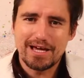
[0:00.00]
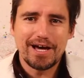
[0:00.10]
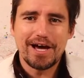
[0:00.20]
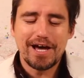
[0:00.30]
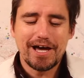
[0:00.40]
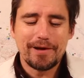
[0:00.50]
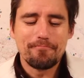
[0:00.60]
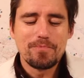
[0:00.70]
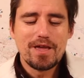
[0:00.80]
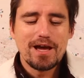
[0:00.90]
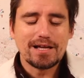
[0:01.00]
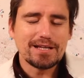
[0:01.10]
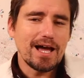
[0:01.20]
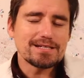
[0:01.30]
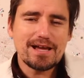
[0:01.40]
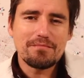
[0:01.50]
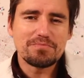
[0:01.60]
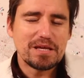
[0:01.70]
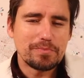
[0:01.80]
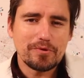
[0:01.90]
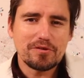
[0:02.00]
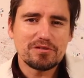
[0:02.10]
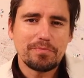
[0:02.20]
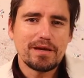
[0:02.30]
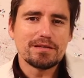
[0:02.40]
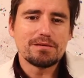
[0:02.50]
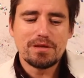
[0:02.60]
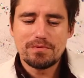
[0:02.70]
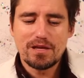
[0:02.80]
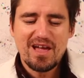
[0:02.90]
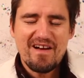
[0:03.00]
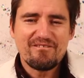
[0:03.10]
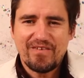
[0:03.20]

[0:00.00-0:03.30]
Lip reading: A lot of times people are spending maybe